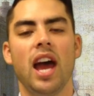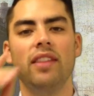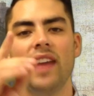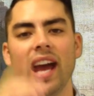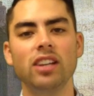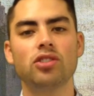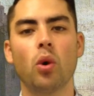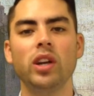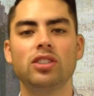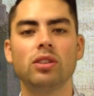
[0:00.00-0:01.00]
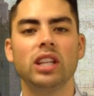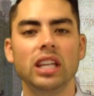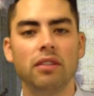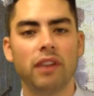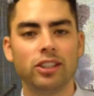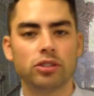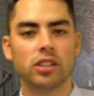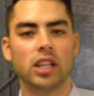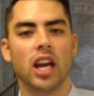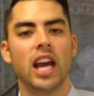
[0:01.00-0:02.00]
And that is going to lead
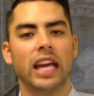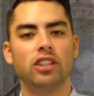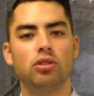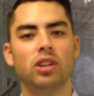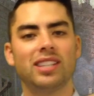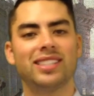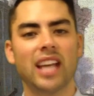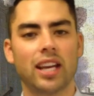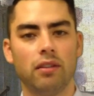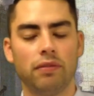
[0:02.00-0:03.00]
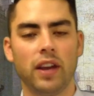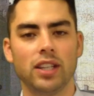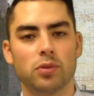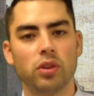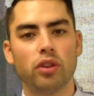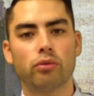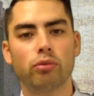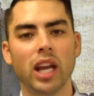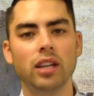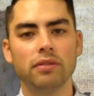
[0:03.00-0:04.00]
eventually into the second phase with the
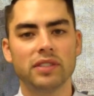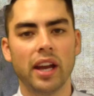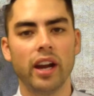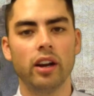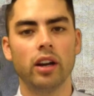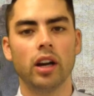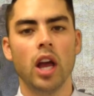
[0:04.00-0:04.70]
Reign of Terror,